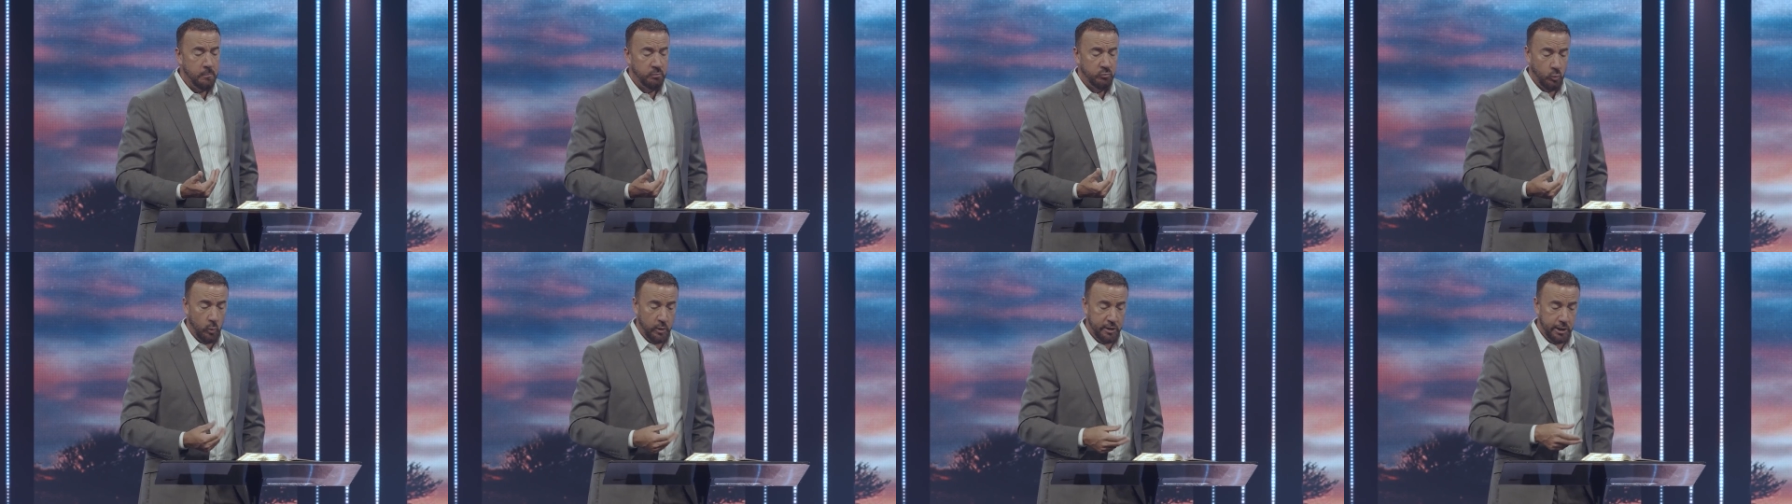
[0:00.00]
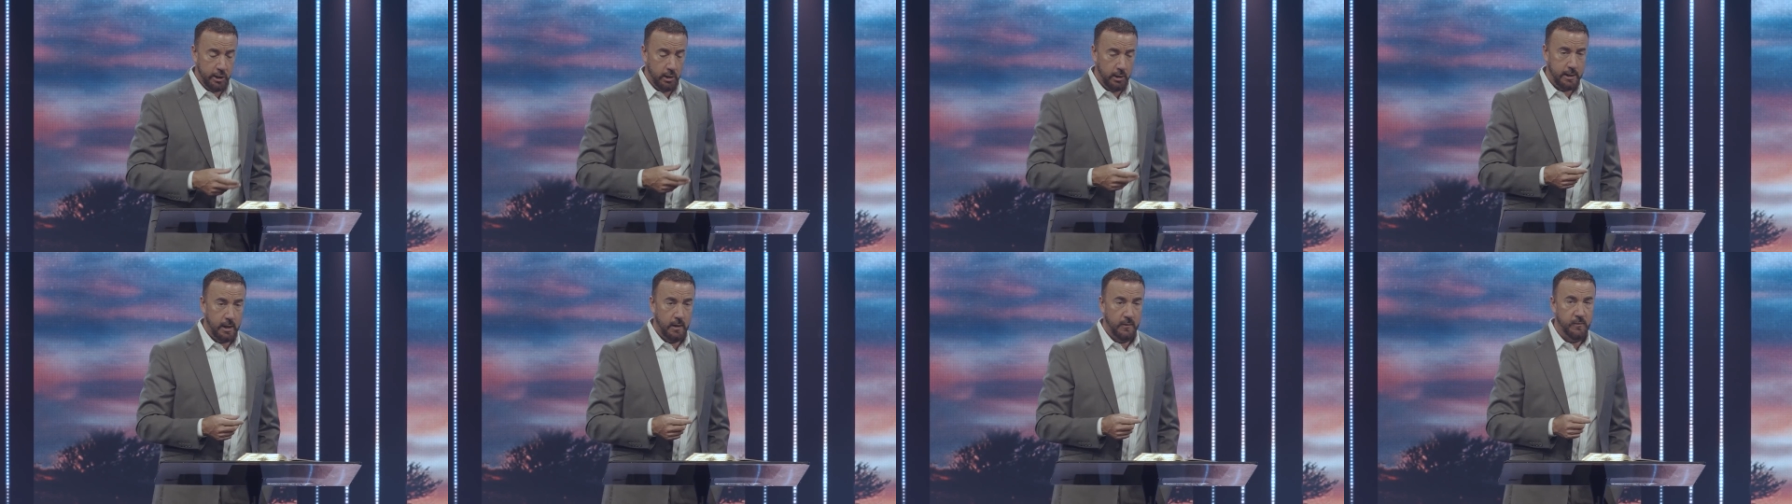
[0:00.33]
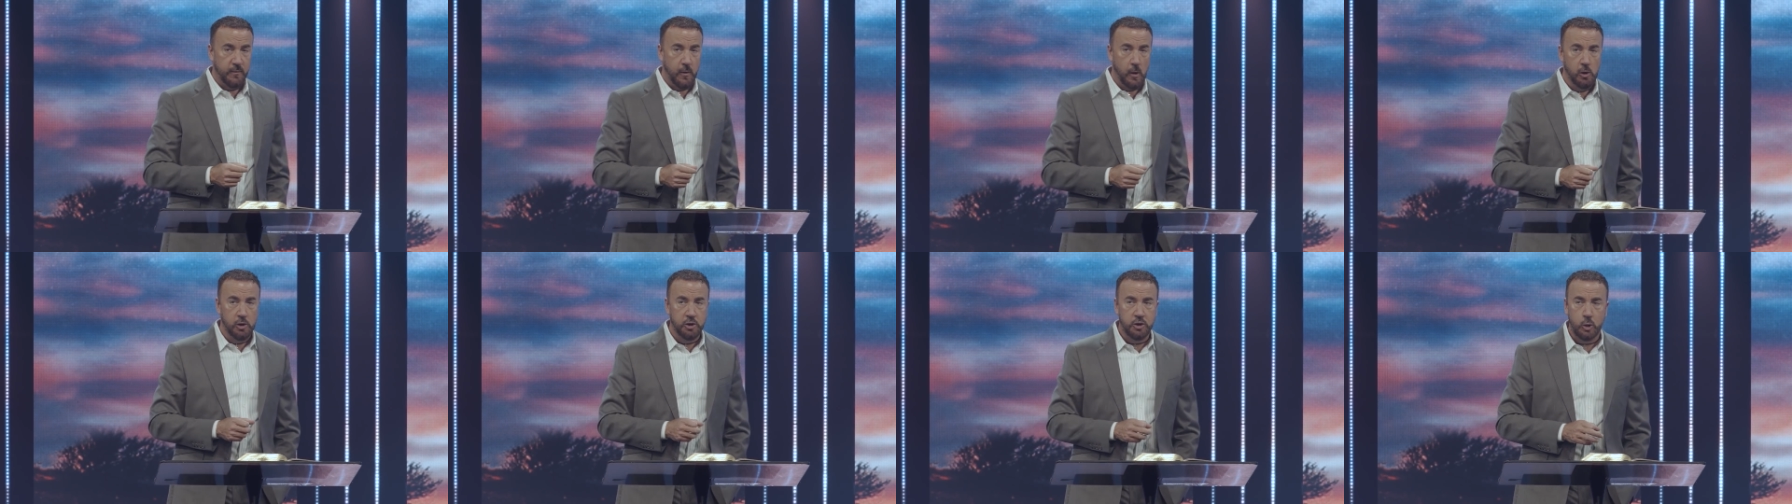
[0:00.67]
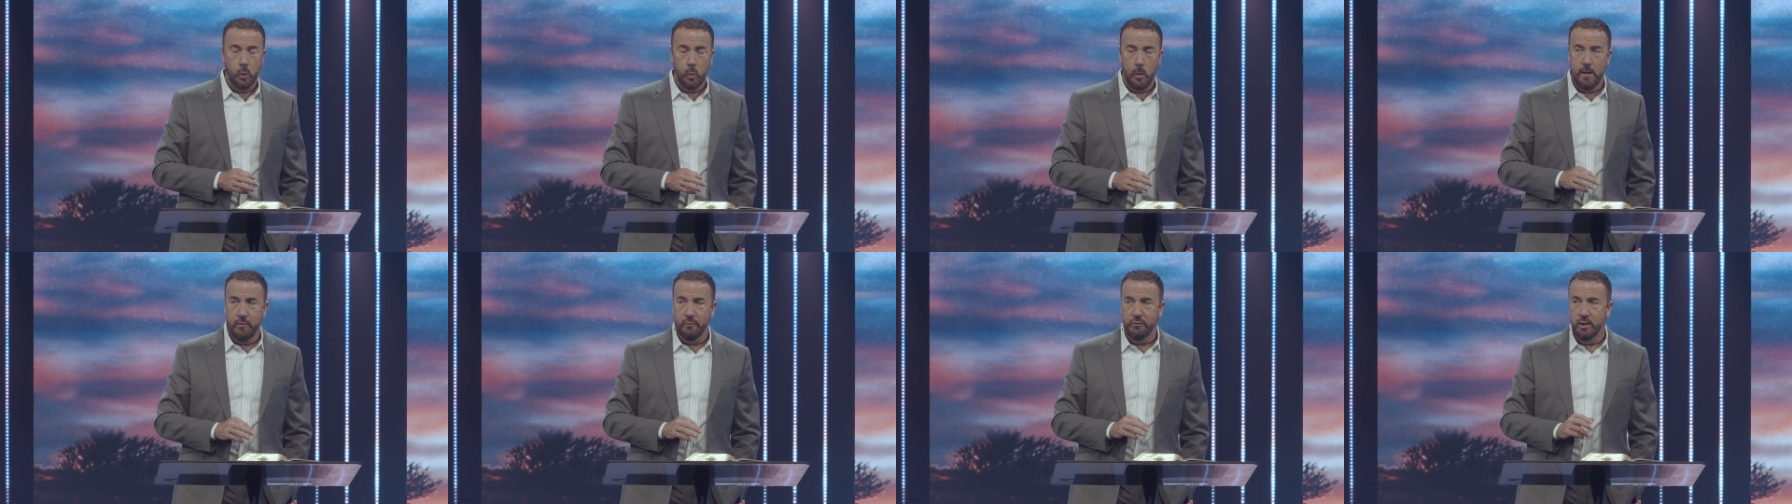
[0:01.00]
When you look at 1
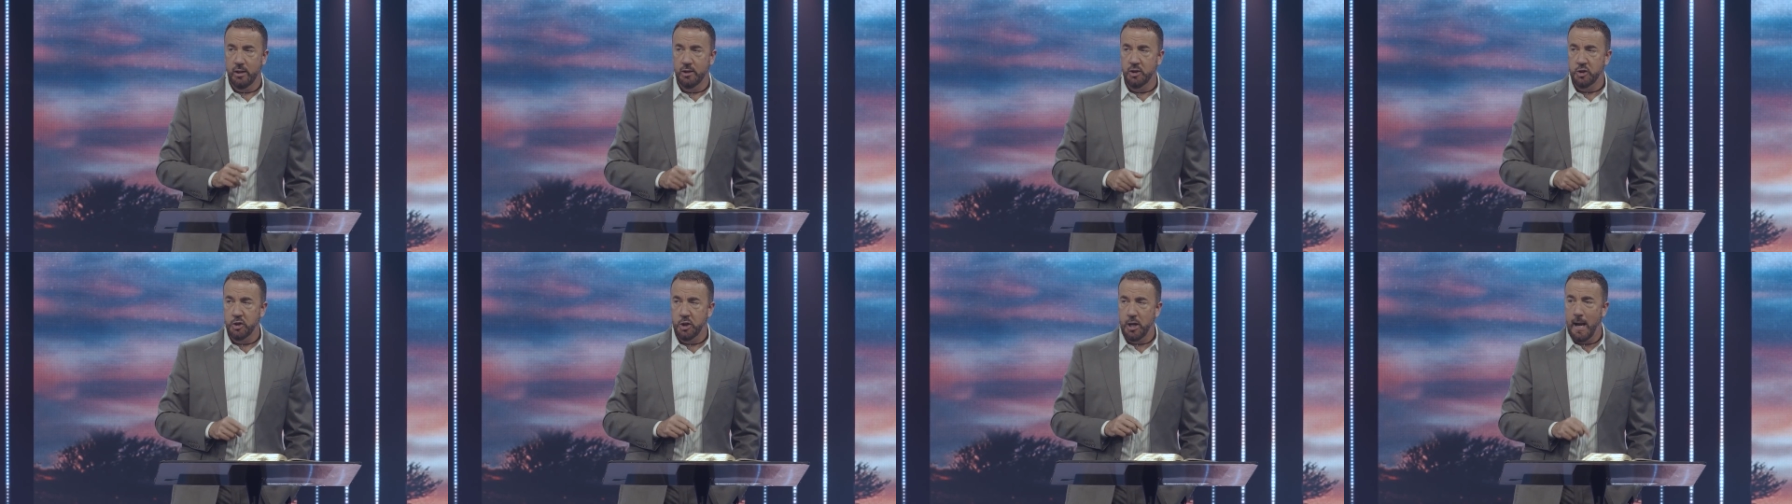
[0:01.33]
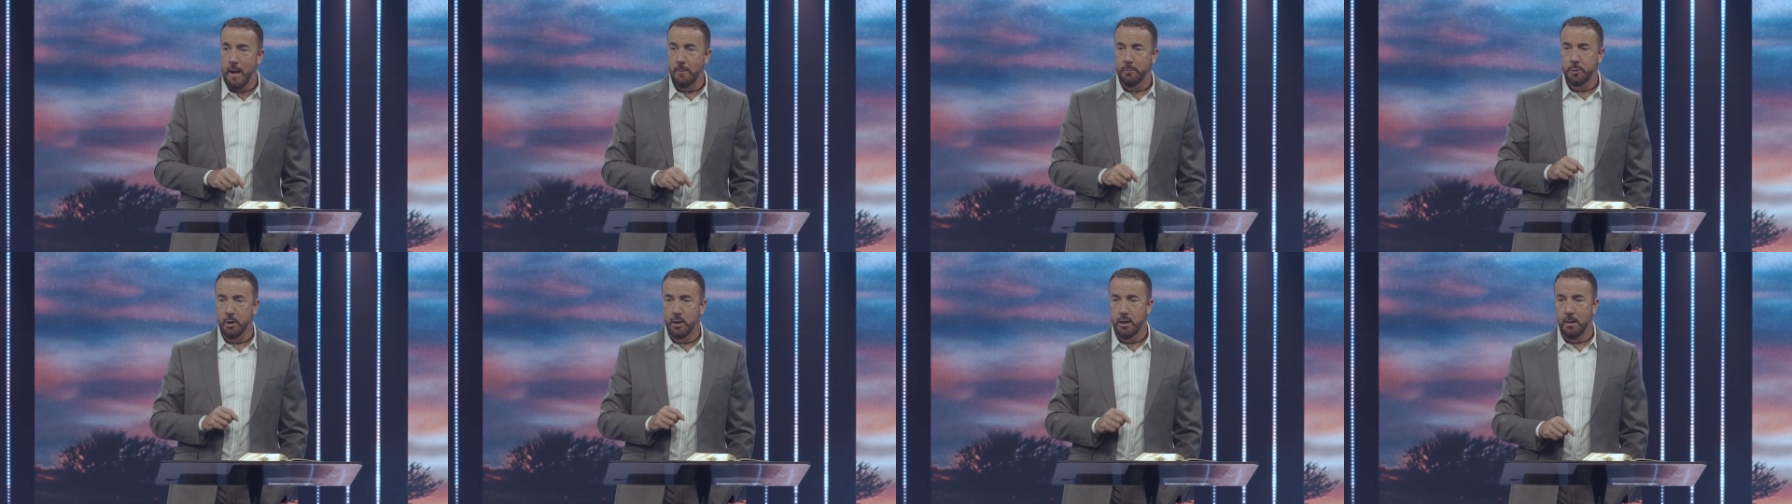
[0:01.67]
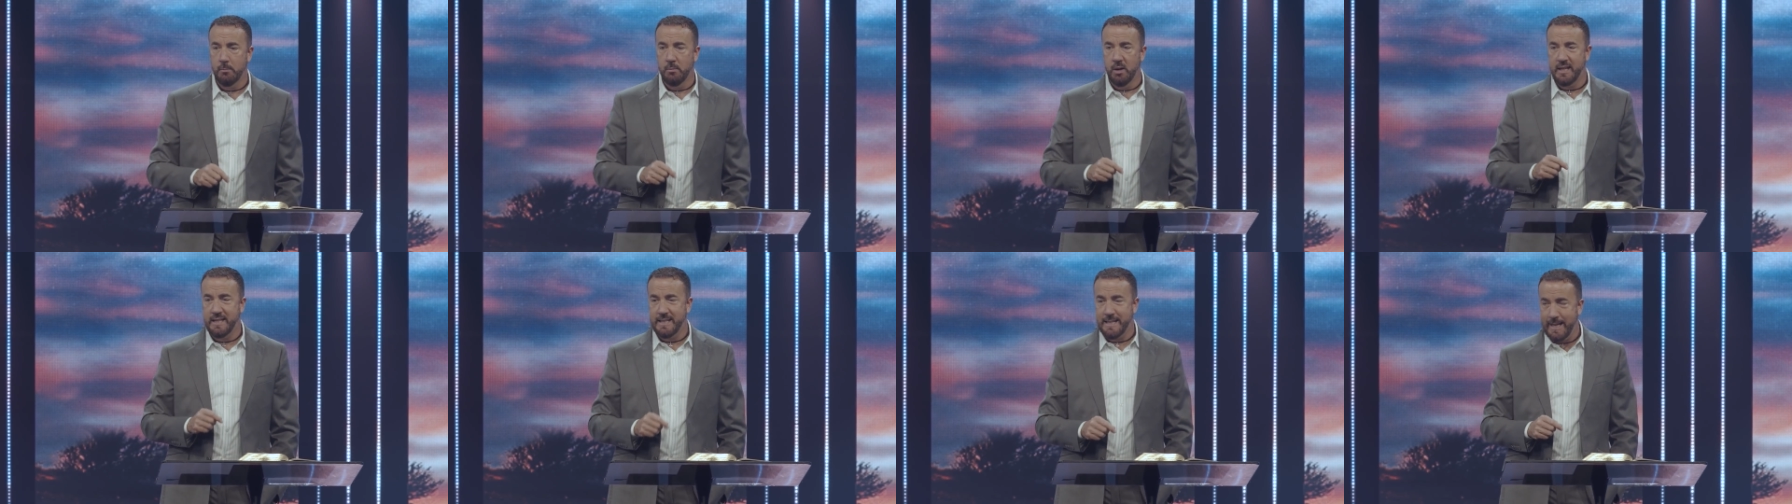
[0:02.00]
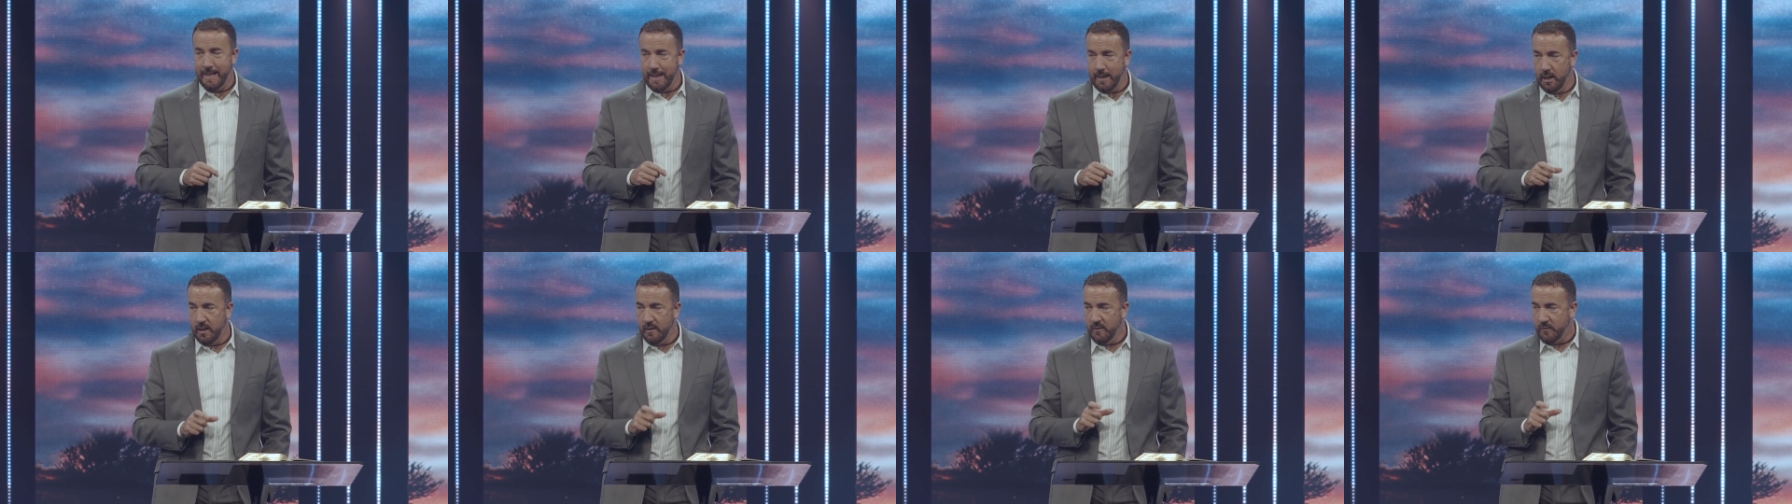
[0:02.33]
Corinthians chapter number
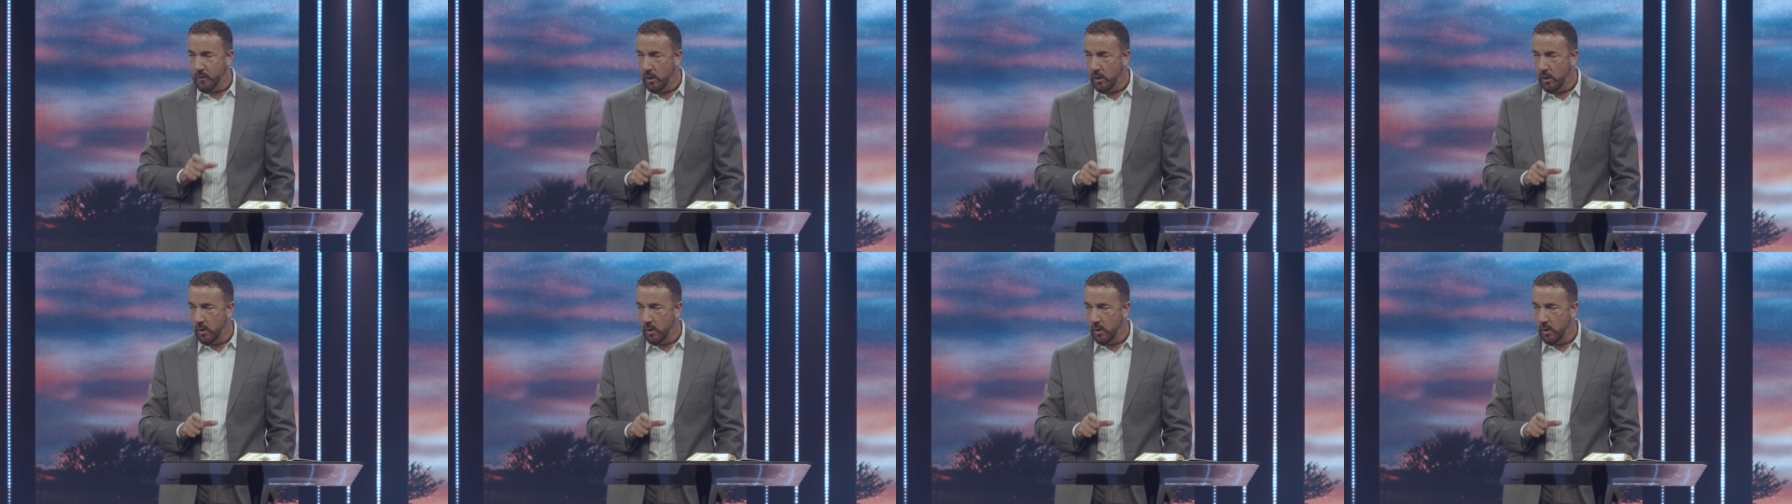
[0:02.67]
10,